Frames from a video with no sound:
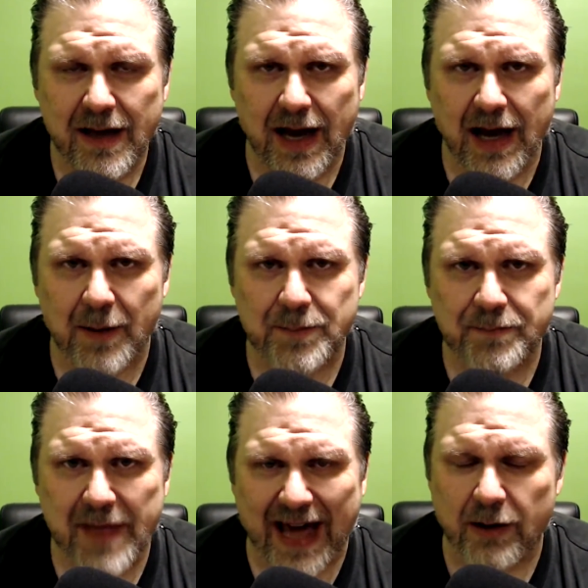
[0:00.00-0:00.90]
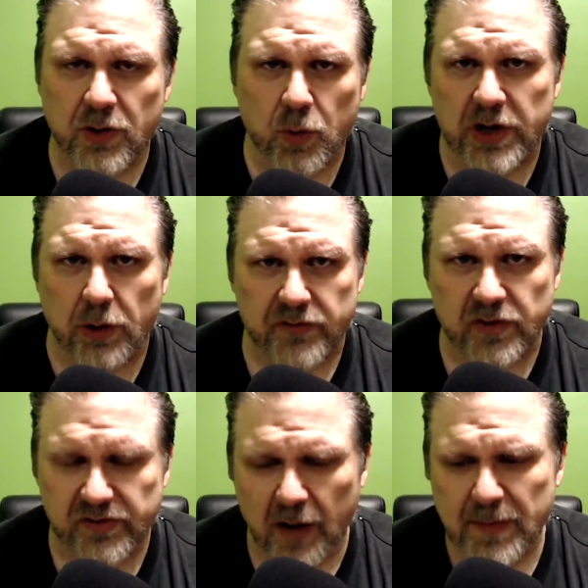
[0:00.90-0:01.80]
I don't know where you are.
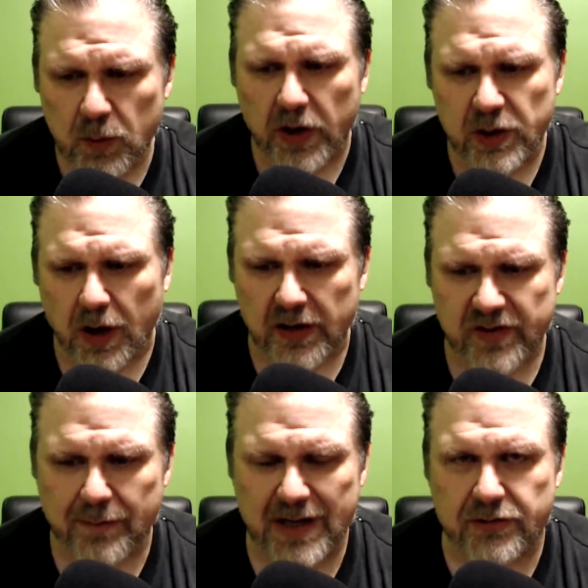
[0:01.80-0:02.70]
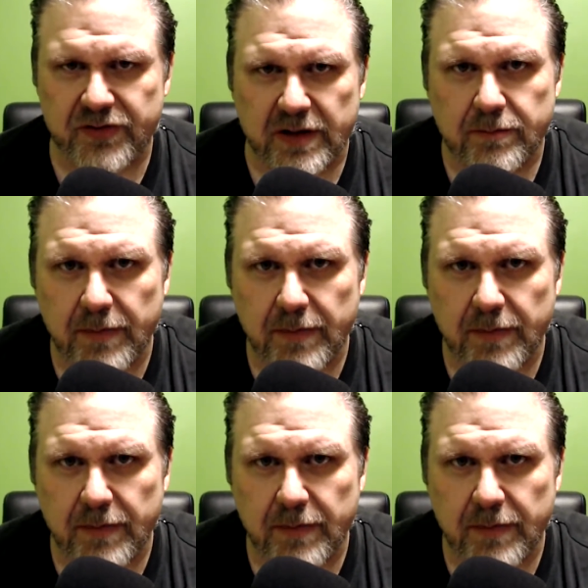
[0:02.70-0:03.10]
So tell me where you are because I'm interested.